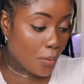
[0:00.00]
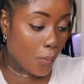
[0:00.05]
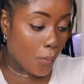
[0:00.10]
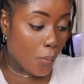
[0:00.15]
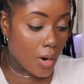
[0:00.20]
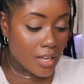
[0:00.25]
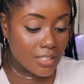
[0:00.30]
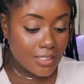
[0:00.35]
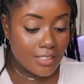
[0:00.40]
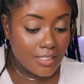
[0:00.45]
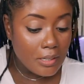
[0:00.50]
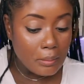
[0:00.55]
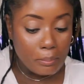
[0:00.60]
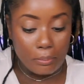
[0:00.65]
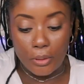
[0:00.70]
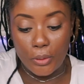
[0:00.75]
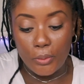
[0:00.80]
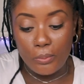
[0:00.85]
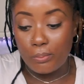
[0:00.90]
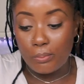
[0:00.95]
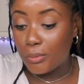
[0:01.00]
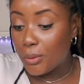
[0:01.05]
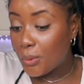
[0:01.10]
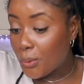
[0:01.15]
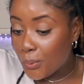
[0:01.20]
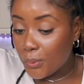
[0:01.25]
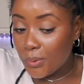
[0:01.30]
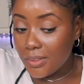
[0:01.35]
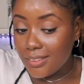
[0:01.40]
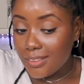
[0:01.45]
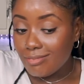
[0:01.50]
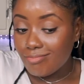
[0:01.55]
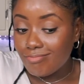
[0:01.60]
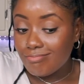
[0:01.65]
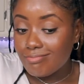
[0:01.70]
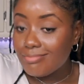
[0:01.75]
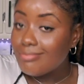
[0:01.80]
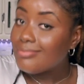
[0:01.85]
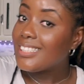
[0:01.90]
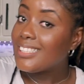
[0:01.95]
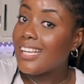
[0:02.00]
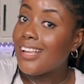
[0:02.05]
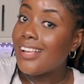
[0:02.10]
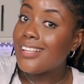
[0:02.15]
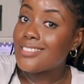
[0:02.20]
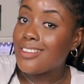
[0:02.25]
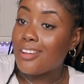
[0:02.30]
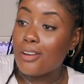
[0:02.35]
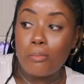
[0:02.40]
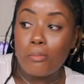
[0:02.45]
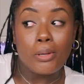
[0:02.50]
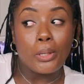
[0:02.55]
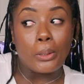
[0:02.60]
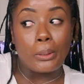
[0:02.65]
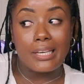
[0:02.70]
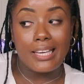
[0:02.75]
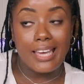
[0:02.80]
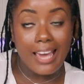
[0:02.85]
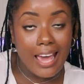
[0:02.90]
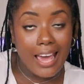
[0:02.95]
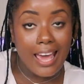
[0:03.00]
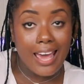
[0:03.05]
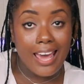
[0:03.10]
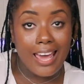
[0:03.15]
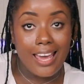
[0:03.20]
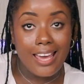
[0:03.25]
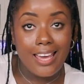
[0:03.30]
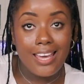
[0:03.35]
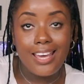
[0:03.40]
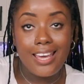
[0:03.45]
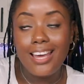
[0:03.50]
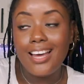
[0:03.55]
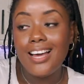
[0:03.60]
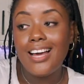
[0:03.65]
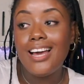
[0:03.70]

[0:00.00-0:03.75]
once in a blue moon, it's gonna be okay.